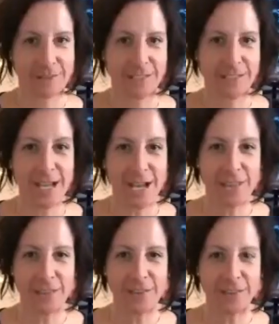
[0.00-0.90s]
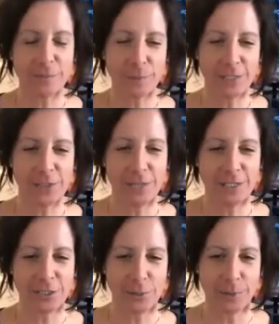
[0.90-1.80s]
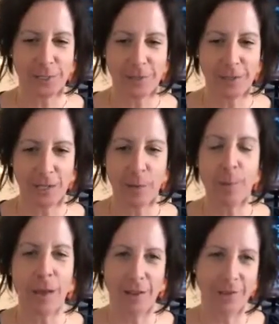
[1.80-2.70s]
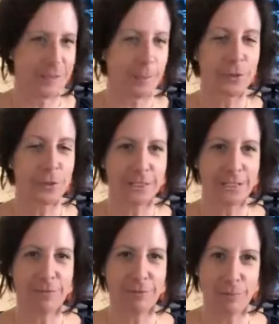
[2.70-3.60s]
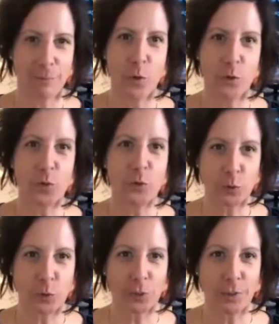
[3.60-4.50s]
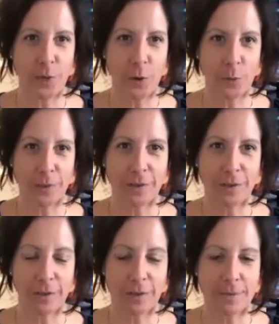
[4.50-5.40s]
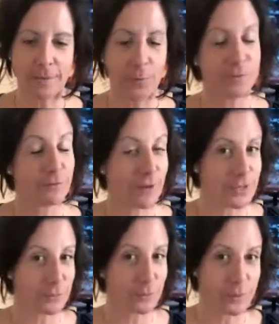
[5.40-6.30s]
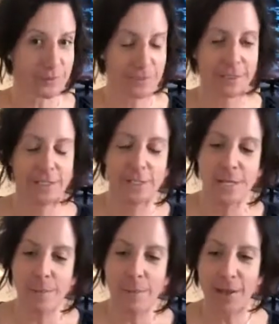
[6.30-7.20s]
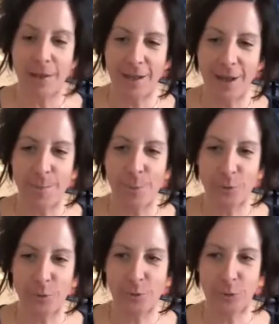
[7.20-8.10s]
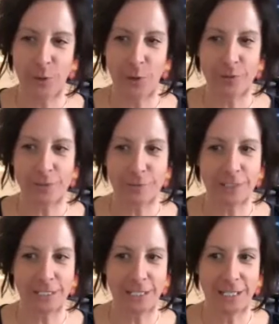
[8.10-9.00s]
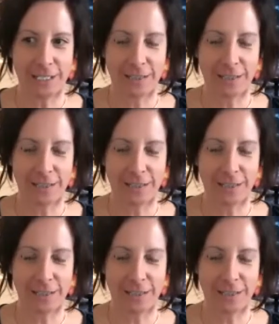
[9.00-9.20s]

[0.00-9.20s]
Yeah, I think we do that too, and I think, similarly, more neutral oak, always French, of course, but more neutral oak to really